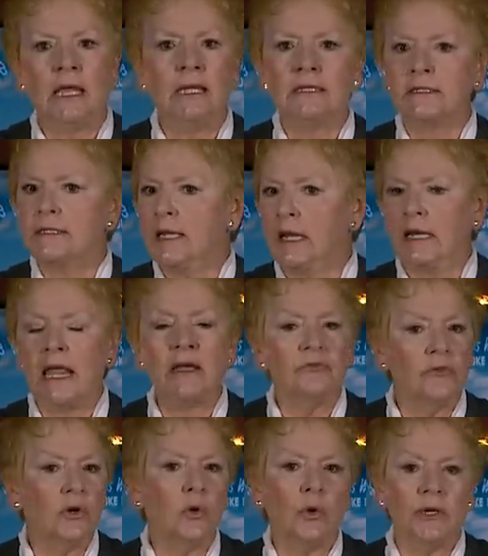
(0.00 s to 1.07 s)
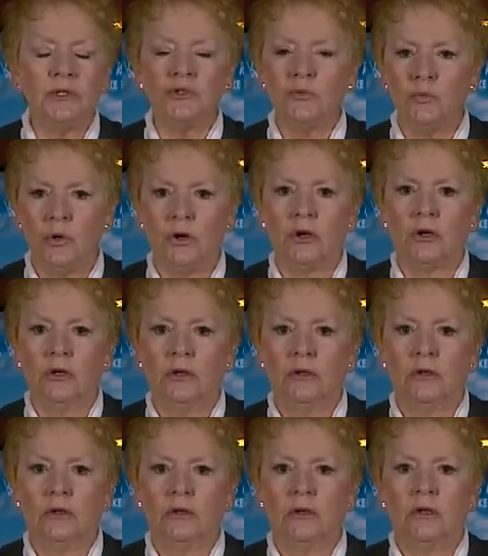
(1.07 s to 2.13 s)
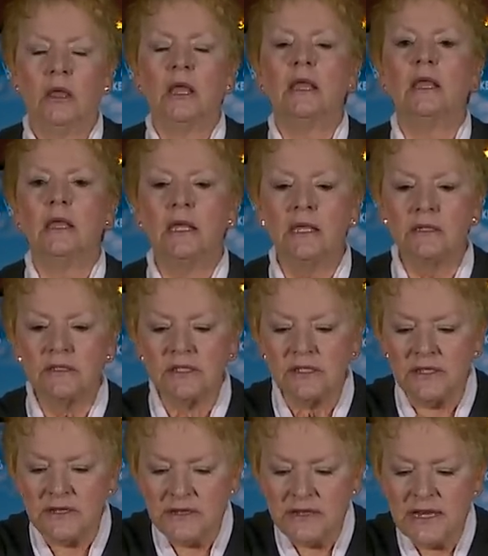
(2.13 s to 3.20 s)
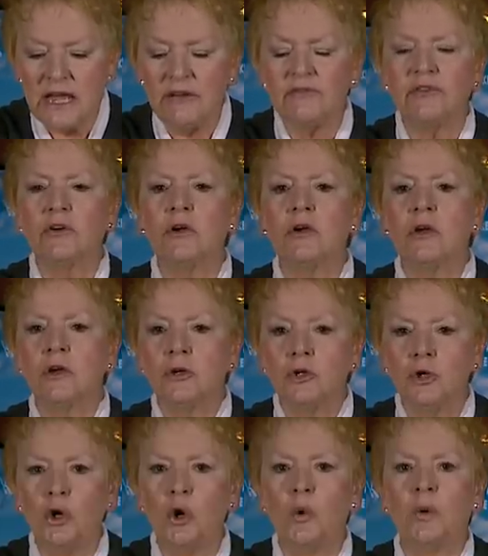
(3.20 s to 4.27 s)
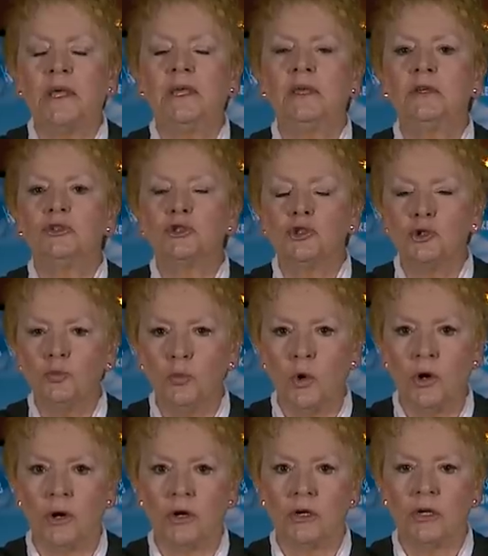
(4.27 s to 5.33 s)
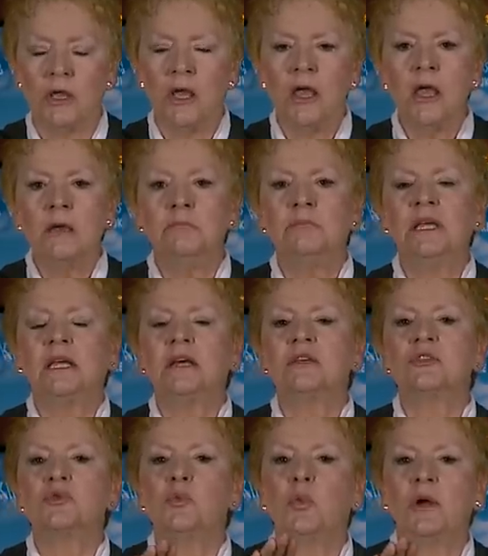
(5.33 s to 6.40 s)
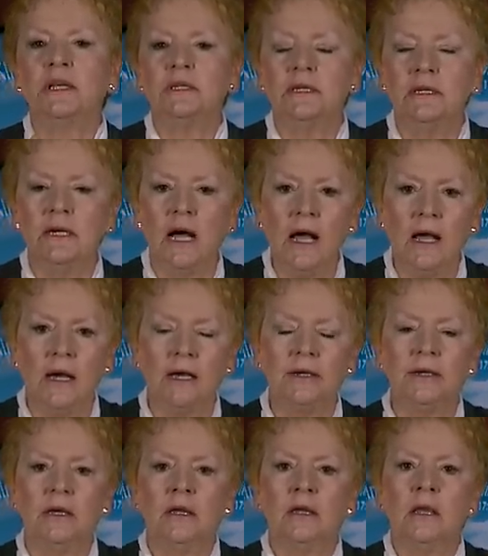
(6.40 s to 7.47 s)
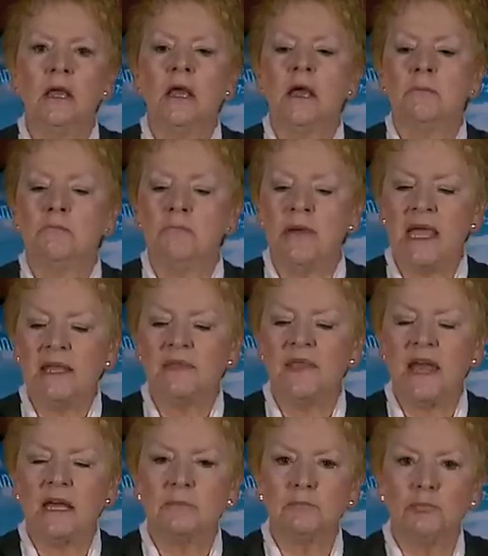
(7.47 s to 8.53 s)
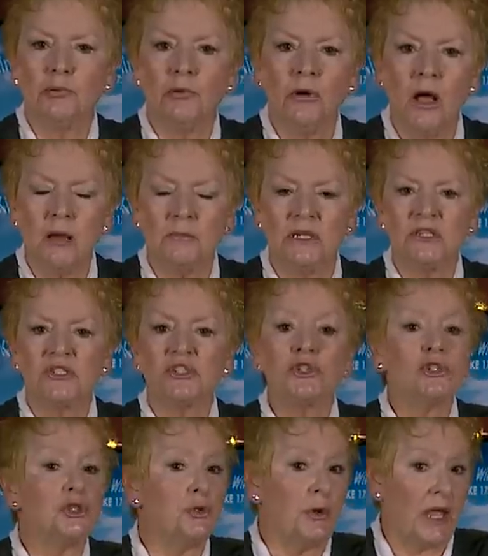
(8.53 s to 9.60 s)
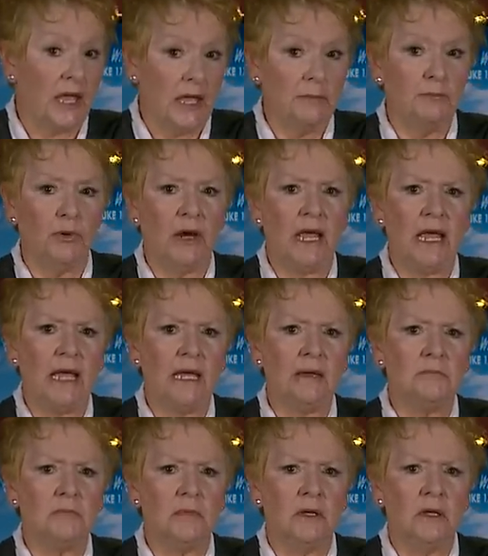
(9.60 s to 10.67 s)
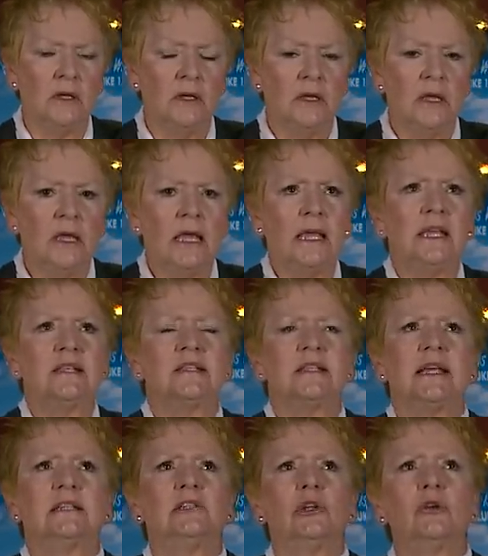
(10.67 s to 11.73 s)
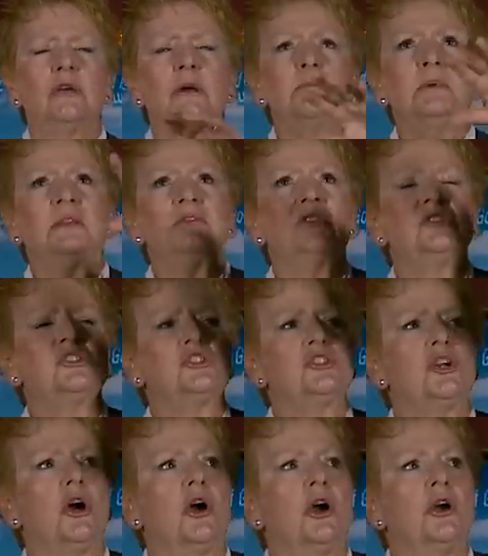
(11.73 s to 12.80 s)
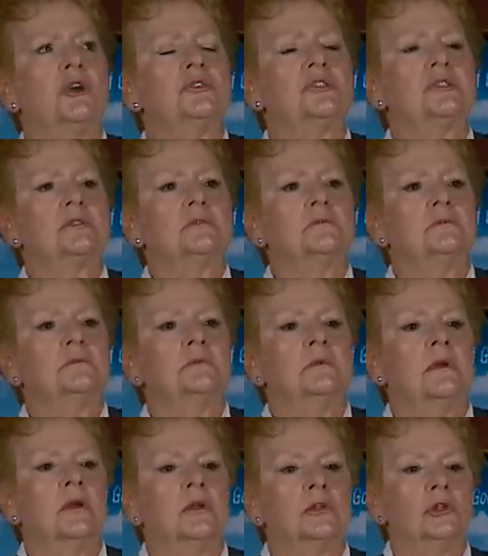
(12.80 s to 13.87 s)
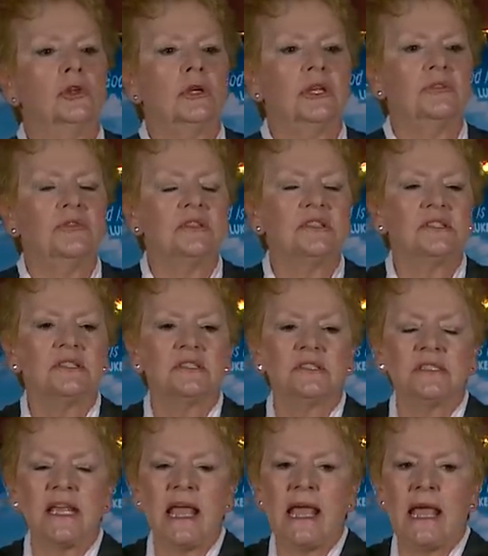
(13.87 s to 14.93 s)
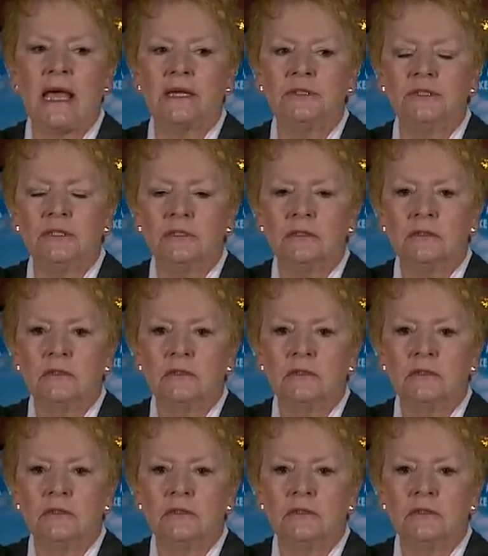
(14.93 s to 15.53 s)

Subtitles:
it's not ever going to work. It's never going to work. Because when God made that promise to Abraham, he said, look up at the stars, look at the sand,